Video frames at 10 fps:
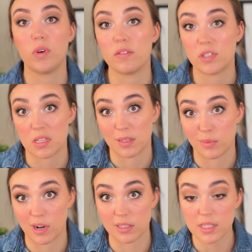of Jessica
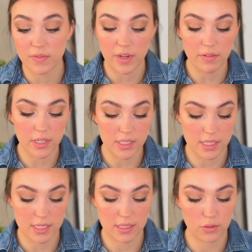Braun's
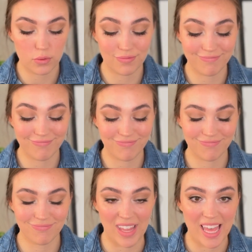favorites.
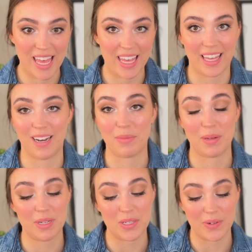And I'm going to
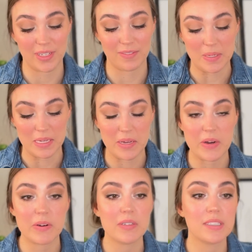be doing a
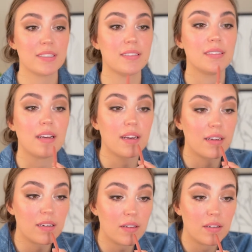video
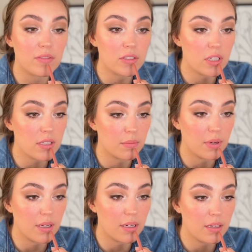of Jessica
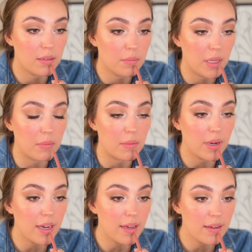Braun Made Me
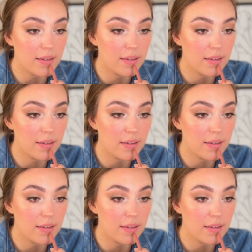Buy It.